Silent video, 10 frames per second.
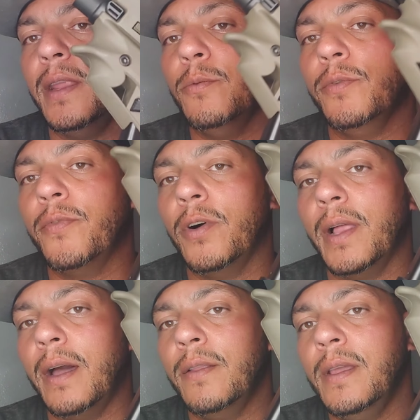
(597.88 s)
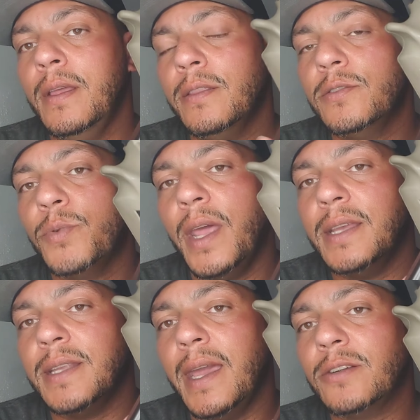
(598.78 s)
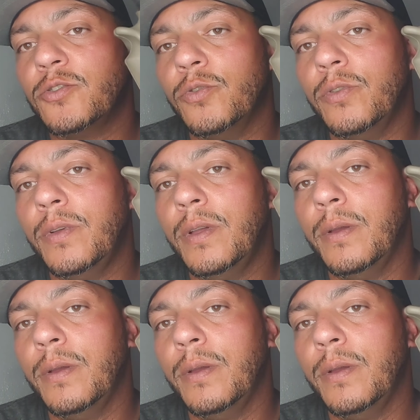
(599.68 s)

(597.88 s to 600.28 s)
and they would fall out. This one has an actual